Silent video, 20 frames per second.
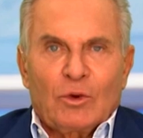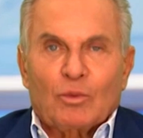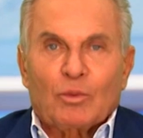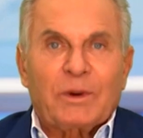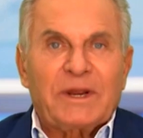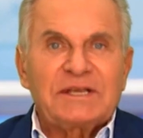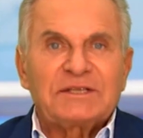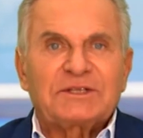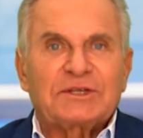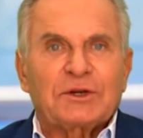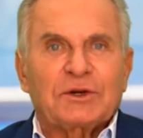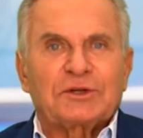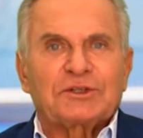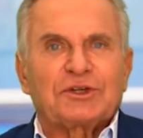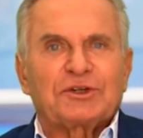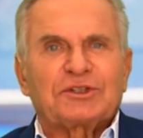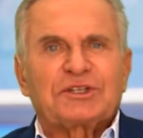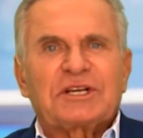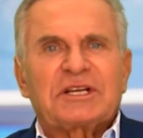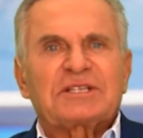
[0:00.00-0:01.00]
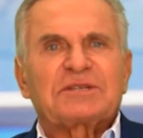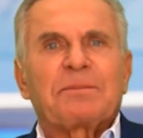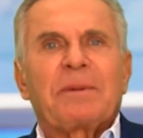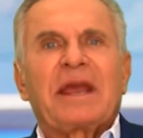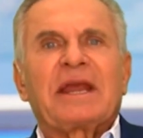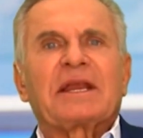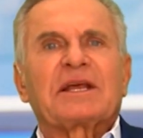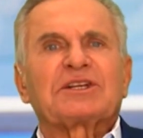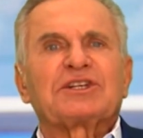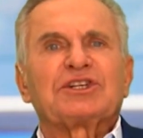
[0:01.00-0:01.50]
Researchers just
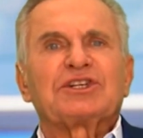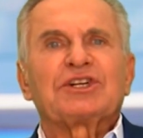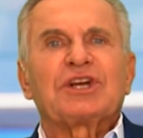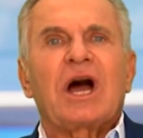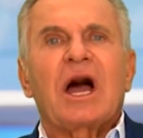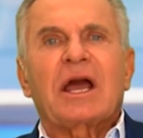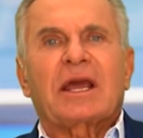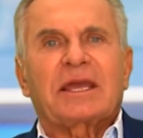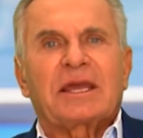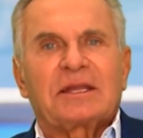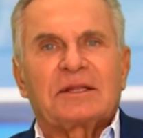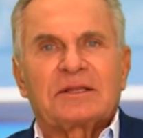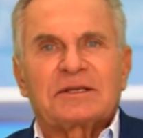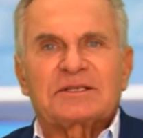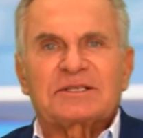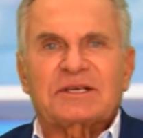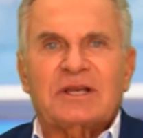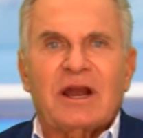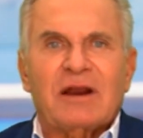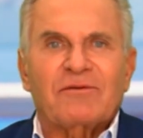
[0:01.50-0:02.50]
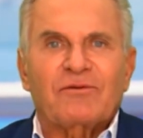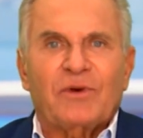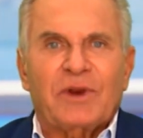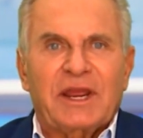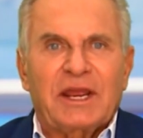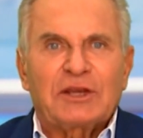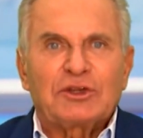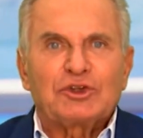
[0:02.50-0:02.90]
made a shocking discovery